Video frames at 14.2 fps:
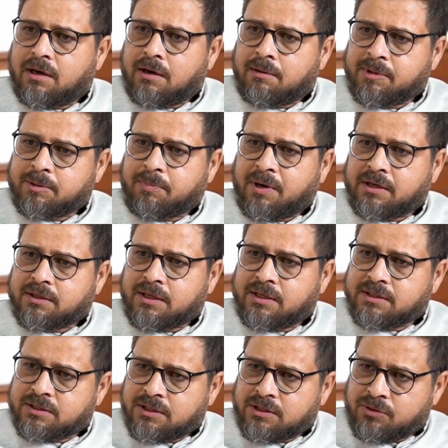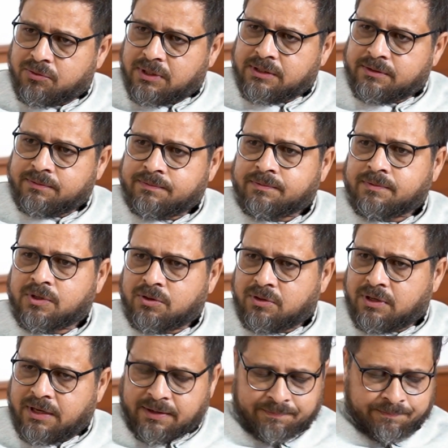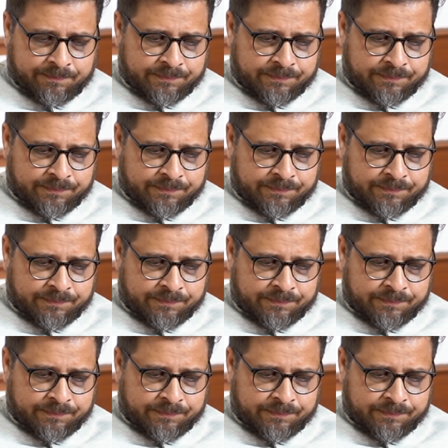Amit Patkar, is a new guy,